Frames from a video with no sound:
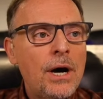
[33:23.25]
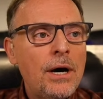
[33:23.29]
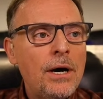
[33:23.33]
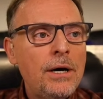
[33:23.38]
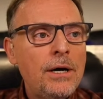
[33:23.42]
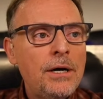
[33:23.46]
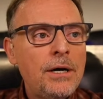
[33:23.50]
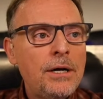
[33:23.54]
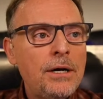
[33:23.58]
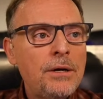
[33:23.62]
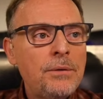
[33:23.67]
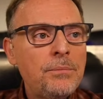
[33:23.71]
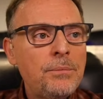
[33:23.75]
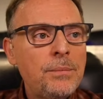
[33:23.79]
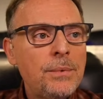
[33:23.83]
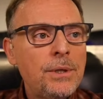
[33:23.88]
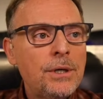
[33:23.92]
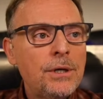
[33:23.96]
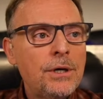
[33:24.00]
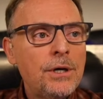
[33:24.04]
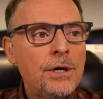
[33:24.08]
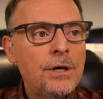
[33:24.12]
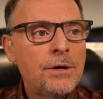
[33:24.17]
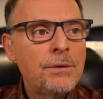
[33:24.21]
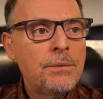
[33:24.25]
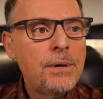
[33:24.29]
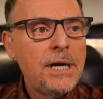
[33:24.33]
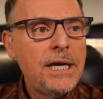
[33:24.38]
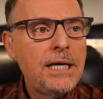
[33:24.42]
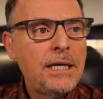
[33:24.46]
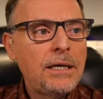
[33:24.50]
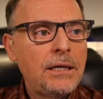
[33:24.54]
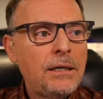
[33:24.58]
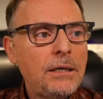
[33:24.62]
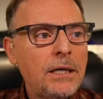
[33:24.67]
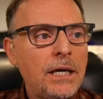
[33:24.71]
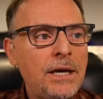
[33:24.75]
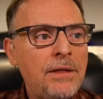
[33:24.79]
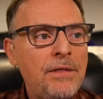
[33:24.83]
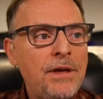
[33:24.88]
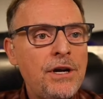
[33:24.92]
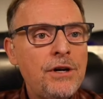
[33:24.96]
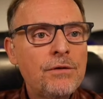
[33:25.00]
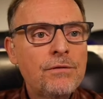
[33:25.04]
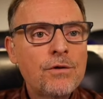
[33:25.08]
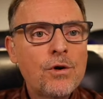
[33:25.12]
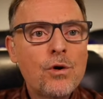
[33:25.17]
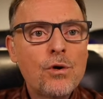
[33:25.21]
Alrighty. And
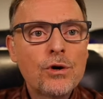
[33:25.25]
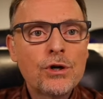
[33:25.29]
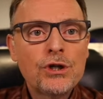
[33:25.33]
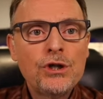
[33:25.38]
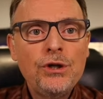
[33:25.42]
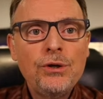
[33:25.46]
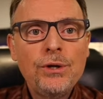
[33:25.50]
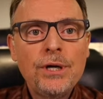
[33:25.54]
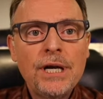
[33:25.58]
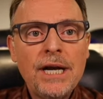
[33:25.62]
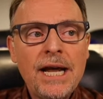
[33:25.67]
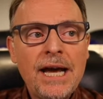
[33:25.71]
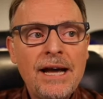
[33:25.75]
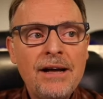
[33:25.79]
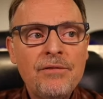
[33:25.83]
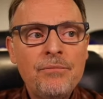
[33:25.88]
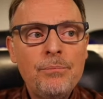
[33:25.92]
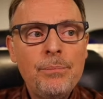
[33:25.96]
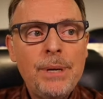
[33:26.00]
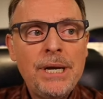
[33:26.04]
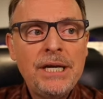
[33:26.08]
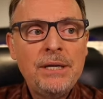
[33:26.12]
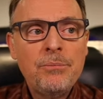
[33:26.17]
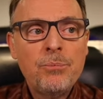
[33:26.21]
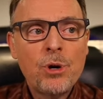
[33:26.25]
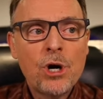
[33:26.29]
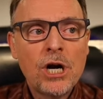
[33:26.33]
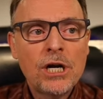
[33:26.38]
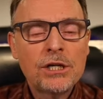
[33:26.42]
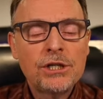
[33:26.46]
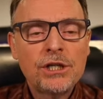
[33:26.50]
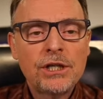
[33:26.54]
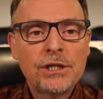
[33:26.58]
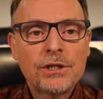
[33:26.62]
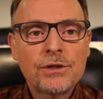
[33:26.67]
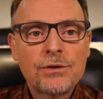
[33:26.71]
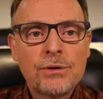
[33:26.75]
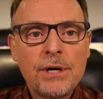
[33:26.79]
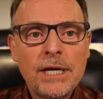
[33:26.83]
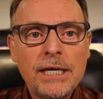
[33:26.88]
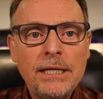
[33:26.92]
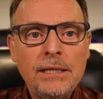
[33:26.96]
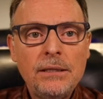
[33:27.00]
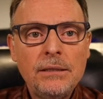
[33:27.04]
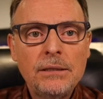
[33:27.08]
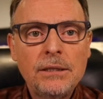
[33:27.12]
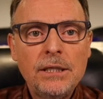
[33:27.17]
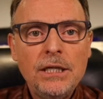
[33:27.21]
then of course you can have many projects,
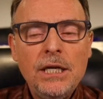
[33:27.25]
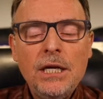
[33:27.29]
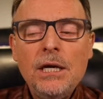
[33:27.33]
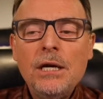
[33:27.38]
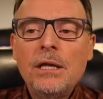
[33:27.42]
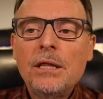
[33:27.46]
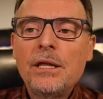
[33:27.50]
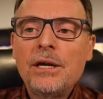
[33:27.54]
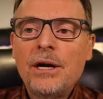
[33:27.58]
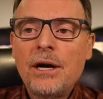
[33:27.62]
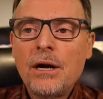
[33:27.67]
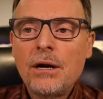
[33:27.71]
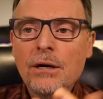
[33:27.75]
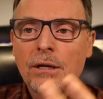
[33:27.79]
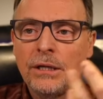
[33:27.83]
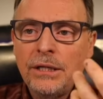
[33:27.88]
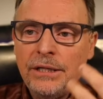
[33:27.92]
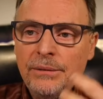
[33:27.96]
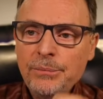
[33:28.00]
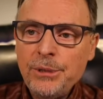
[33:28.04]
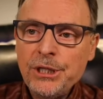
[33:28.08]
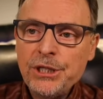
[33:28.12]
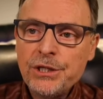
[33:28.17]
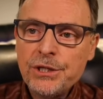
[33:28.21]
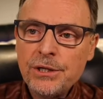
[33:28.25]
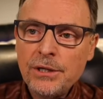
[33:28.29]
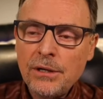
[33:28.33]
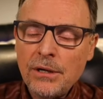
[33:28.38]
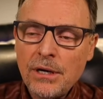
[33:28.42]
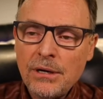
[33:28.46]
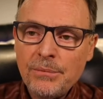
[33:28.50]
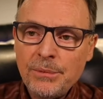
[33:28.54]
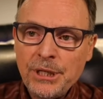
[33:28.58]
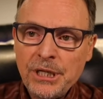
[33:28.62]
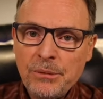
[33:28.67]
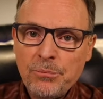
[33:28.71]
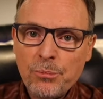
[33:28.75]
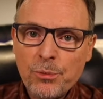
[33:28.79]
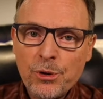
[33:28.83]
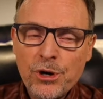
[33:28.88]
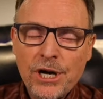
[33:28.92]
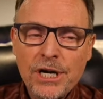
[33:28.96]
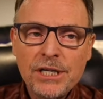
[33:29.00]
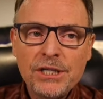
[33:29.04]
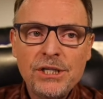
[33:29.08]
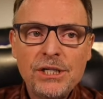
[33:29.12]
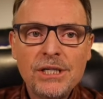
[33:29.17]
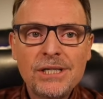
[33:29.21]
right? There are limits to how many
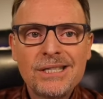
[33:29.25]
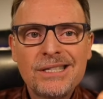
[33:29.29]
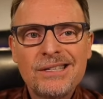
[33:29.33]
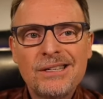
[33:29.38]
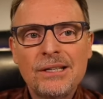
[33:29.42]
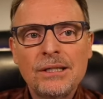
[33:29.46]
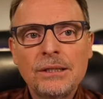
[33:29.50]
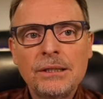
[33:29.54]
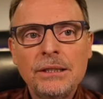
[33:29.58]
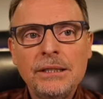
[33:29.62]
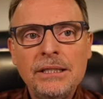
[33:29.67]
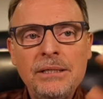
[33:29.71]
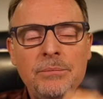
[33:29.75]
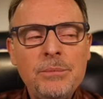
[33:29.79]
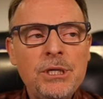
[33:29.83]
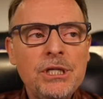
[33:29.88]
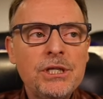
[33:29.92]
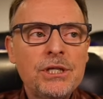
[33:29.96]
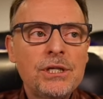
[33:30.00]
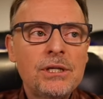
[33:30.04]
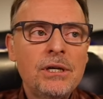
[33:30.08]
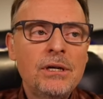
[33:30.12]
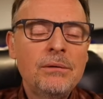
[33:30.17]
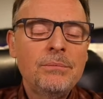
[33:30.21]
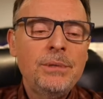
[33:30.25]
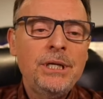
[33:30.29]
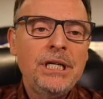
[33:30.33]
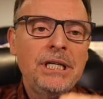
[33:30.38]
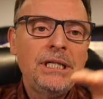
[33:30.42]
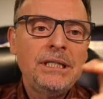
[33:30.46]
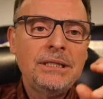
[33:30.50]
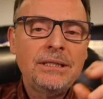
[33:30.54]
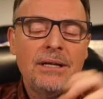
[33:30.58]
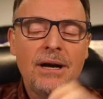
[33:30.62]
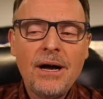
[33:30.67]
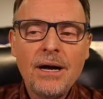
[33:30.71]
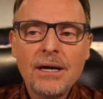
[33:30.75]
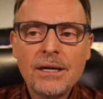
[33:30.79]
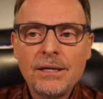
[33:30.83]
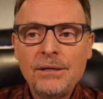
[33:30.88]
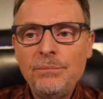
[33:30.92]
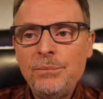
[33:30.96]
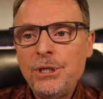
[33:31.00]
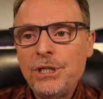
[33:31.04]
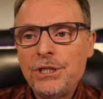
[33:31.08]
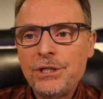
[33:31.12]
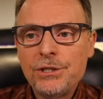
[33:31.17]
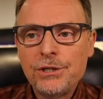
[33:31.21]
projects, there are limits to how many
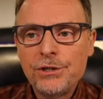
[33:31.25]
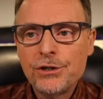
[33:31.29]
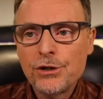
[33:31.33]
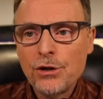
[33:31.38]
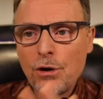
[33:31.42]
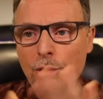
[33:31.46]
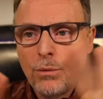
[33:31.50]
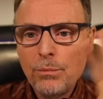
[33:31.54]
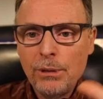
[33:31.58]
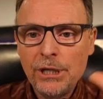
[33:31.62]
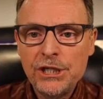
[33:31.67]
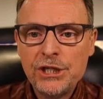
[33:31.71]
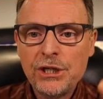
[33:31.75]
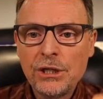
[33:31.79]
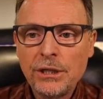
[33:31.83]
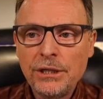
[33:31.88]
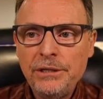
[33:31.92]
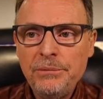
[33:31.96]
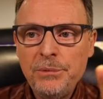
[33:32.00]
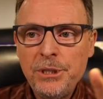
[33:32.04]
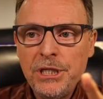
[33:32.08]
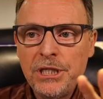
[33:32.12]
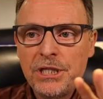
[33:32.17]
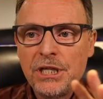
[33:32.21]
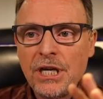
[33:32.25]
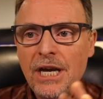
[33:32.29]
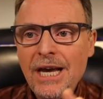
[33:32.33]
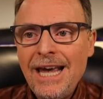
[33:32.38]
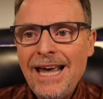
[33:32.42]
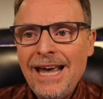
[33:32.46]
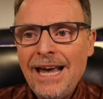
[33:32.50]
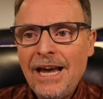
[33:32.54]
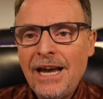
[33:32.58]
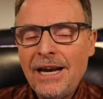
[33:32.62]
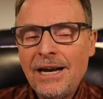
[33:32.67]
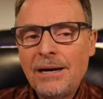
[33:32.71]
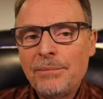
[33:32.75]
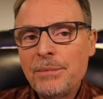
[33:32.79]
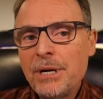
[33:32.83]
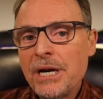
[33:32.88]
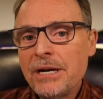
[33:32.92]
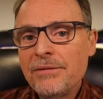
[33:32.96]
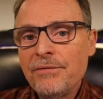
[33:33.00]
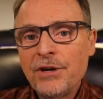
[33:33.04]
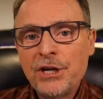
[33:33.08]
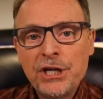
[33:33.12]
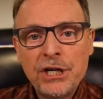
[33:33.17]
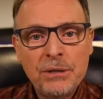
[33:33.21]
documents, there's a whole bunch of limits, and I'm not
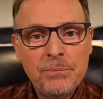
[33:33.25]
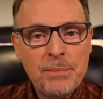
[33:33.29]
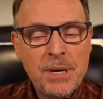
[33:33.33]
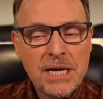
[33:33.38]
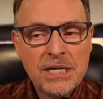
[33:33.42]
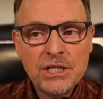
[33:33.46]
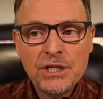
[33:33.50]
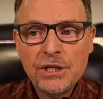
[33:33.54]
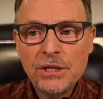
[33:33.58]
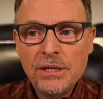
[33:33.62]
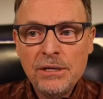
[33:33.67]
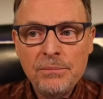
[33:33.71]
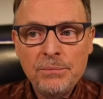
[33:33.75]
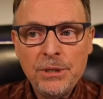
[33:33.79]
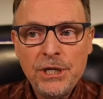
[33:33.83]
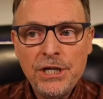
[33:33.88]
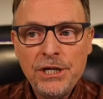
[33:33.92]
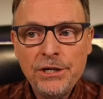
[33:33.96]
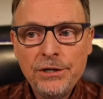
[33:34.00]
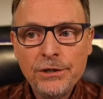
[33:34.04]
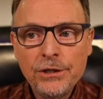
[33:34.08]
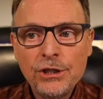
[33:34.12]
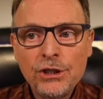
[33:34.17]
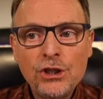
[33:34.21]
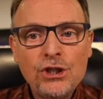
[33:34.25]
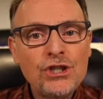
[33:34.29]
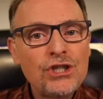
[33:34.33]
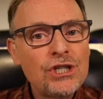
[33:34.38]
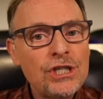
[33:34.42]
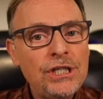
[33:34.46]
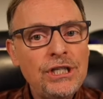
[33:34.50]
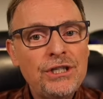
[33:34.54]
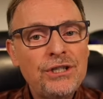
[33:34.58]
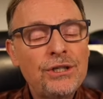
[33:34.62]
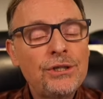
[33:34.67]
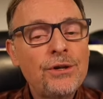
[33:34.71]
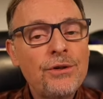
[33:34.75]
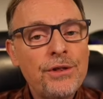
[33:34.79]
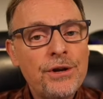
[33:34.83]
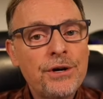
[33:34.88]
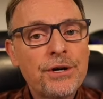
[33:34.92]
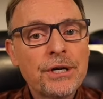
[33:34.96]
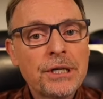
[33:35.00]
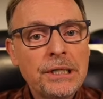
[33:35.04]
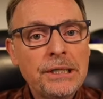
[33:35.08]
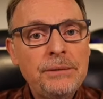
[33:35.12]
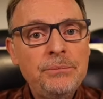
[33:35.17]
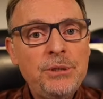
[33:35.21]
even going to mention them here. You just need to know there
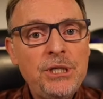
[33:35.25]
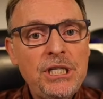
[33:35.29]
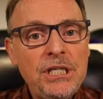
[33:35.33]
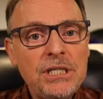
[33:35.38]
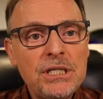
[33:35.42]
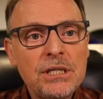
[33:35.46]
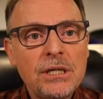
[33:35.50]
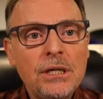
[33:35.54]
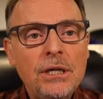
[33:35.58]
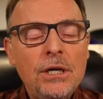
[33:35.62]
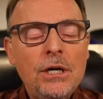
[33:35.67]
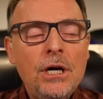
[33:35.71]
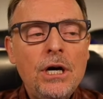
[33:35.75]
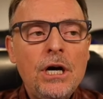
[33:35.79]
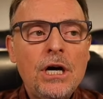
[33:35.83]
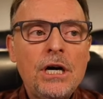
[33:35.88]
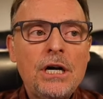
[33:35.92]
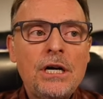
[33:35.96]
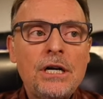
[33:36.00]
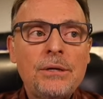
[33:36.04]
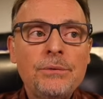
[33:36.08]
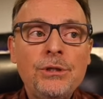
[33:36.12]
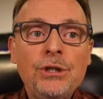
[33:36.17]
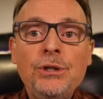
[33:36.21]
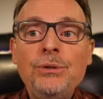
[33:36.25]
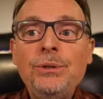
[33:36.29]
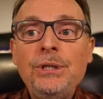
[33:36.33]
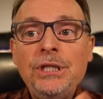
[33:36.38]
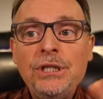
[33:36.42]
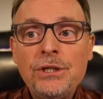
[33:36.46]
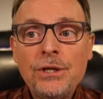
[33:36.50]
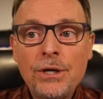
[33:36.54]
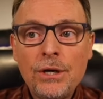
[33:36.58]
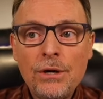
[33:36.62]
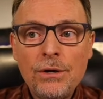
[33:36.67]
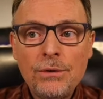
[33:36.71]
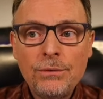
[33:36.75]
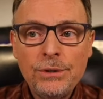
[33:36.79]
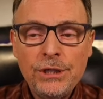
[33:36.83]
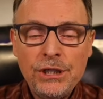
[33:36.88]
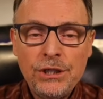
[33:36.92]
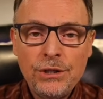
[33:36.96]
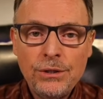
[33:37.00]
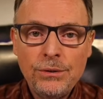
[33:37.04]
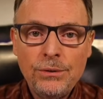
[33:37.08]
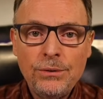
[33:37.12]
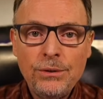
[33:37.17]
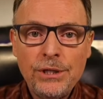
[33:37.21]
are limits. You need to go
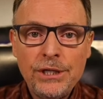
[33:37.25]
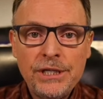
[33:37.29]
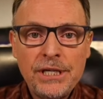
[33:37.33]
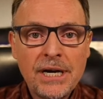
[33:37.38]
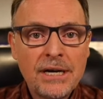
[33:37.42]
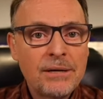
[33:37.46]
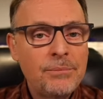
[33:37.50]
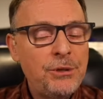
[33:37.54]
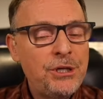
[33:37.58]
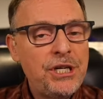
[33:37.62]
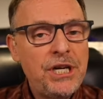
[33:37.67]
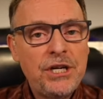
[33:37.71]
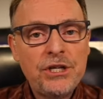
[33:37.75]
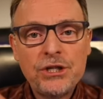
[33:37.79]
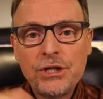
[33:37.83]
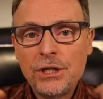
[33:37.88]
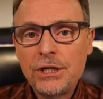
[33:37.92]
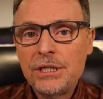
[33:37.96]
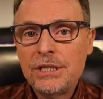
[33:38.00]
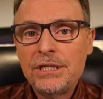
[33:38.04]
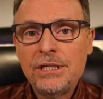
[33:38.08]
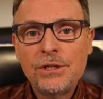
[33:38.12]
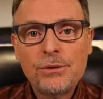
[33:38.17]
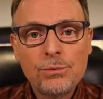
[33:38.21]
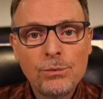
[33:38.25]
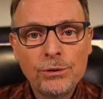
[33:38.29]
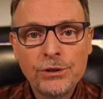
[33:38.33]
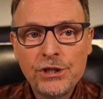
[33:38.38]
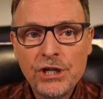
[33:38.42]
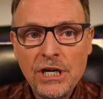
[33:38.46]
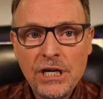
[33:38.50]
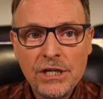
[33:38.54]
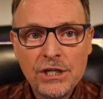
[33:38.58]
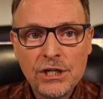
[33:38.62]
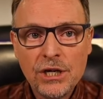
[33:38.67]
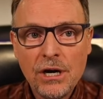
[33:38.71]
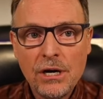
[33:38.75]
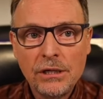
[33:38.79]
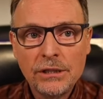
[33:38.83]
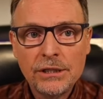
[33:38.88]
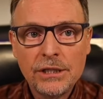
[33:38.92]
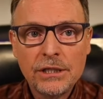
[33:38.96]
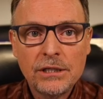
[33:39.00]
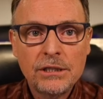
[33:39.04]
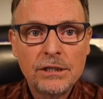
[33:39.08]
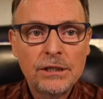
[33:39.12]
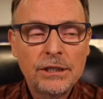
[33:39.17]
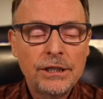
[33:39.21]
into the documentation because this will change
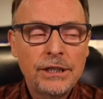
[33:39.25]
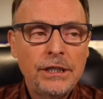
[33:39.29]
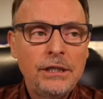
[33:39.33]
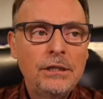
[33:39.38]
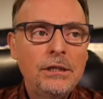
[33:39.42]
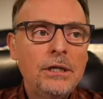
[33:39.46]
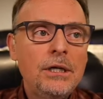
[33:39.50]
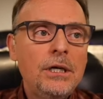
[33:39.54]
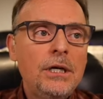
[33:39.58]
constantly.